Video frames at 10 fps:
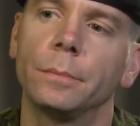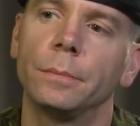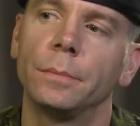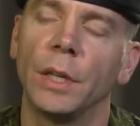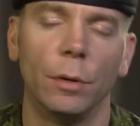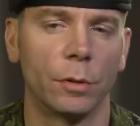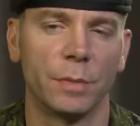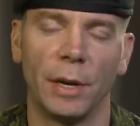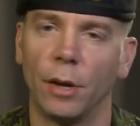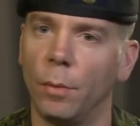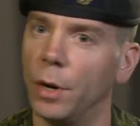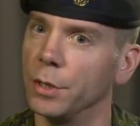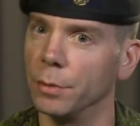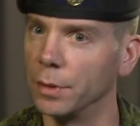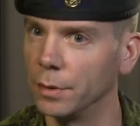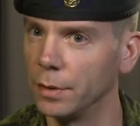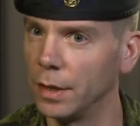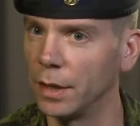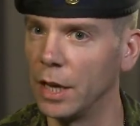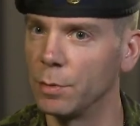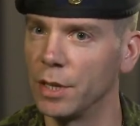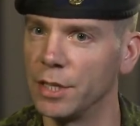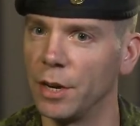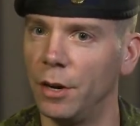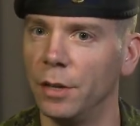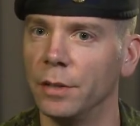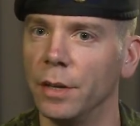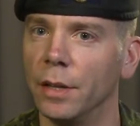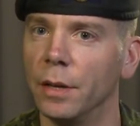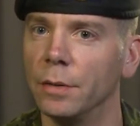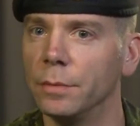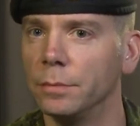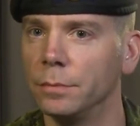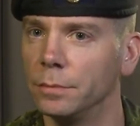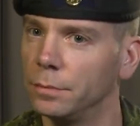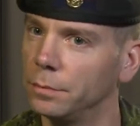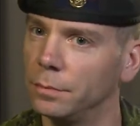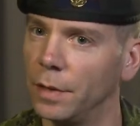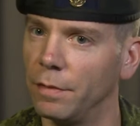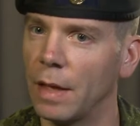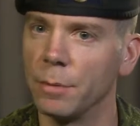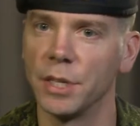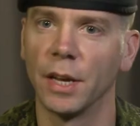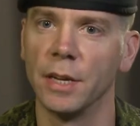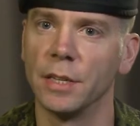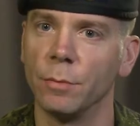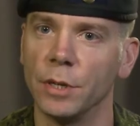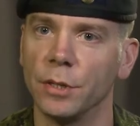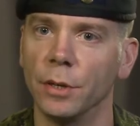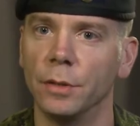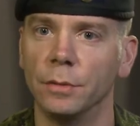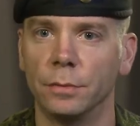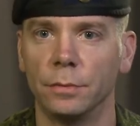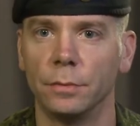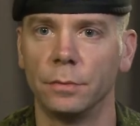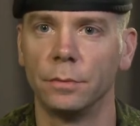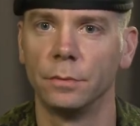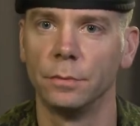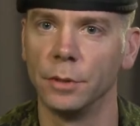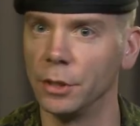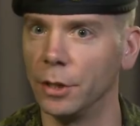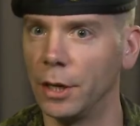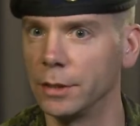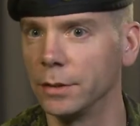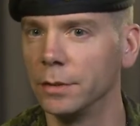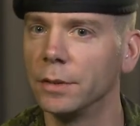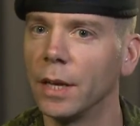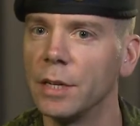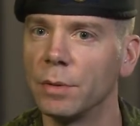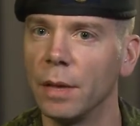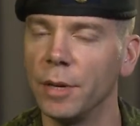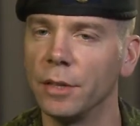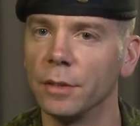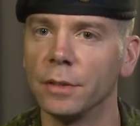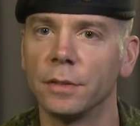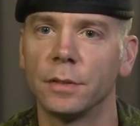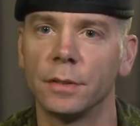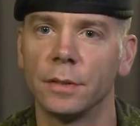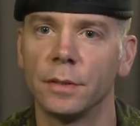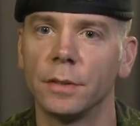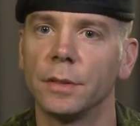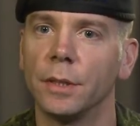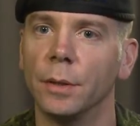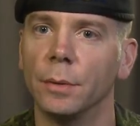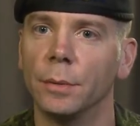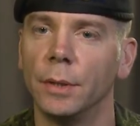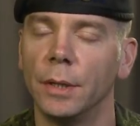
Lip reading: the locals might not want to engage with us at all, and that if that was the case, then we should not engage with them either. So